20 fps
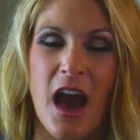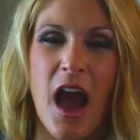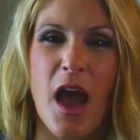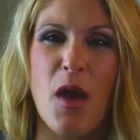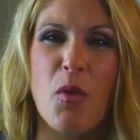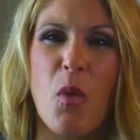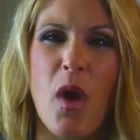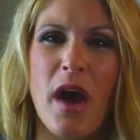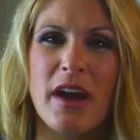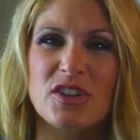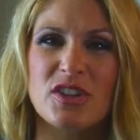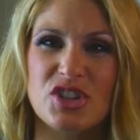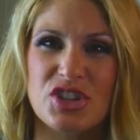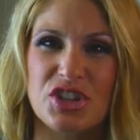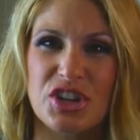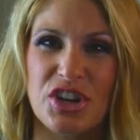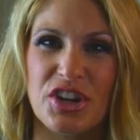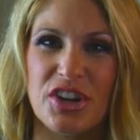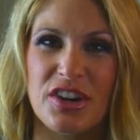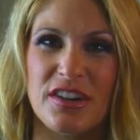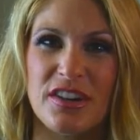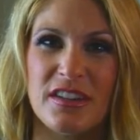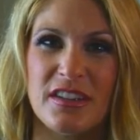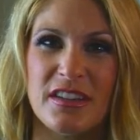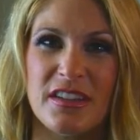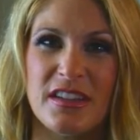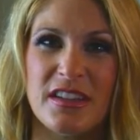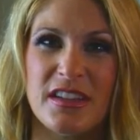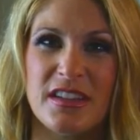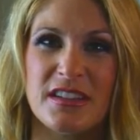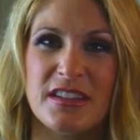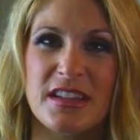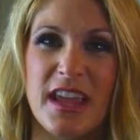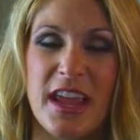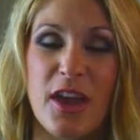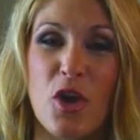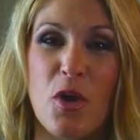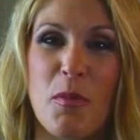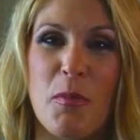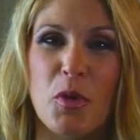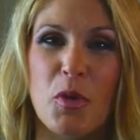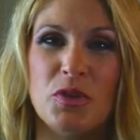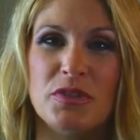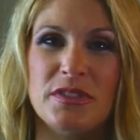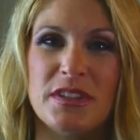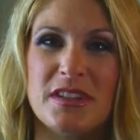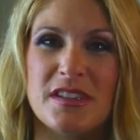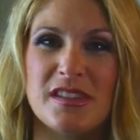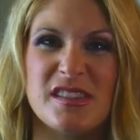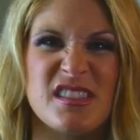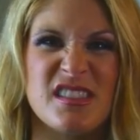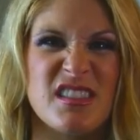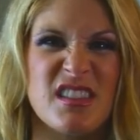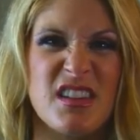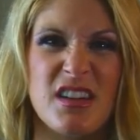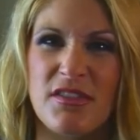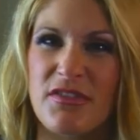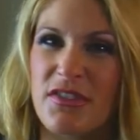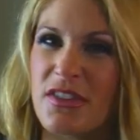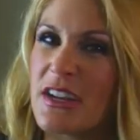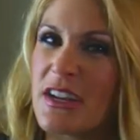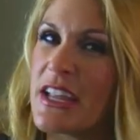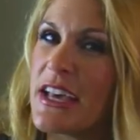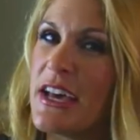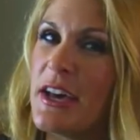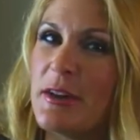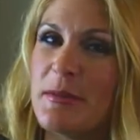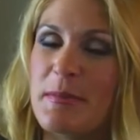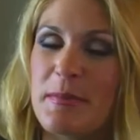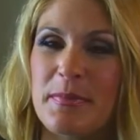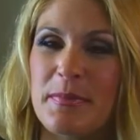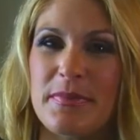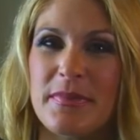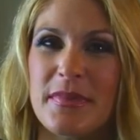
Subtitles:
I watched her take her boldness and cover it up.